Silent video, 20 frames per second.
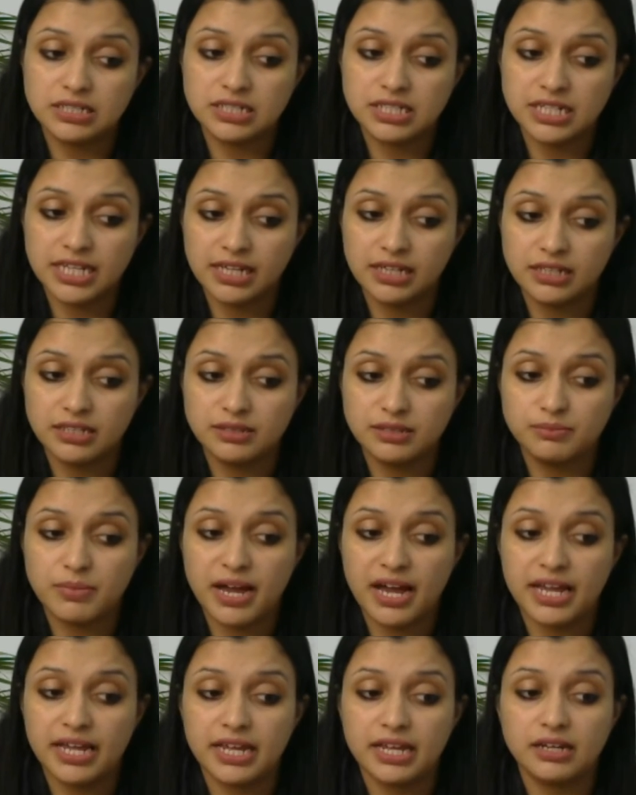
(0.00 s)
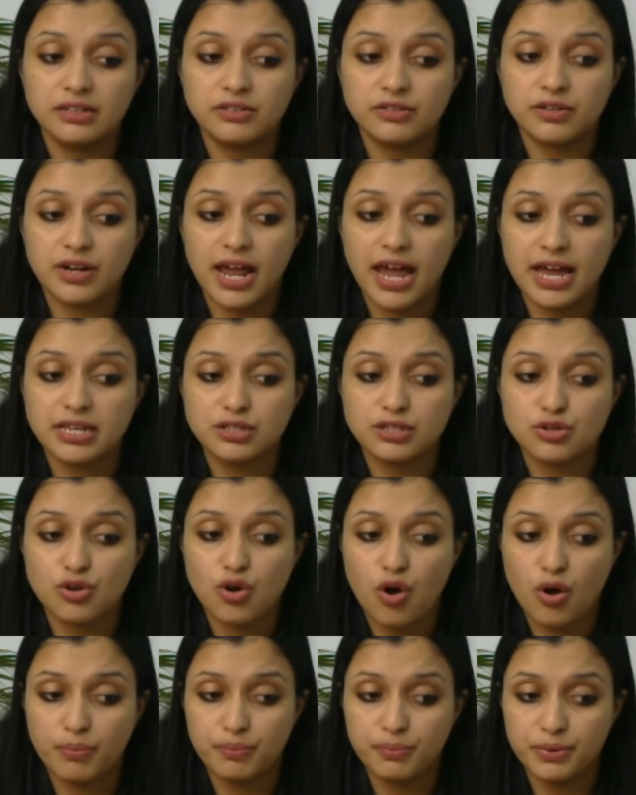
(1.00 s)
taken by
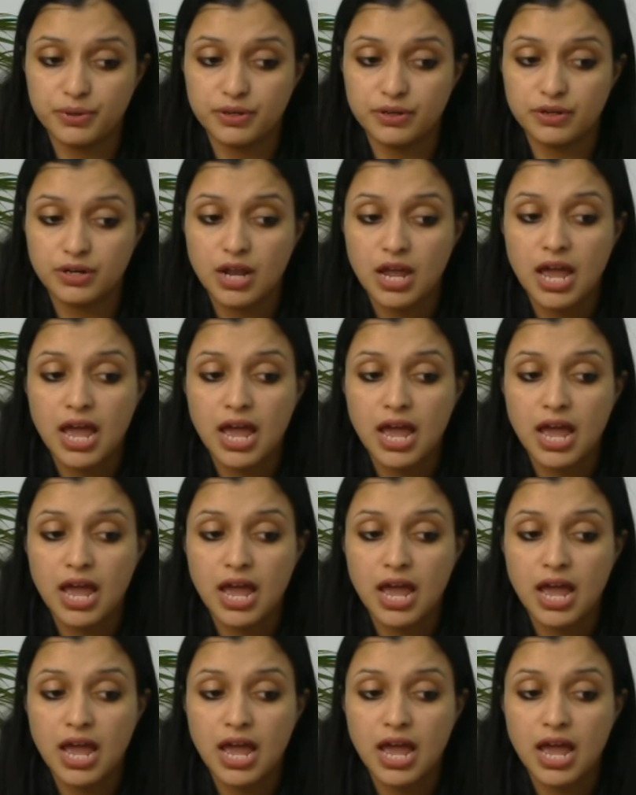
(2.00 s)
grasshopper,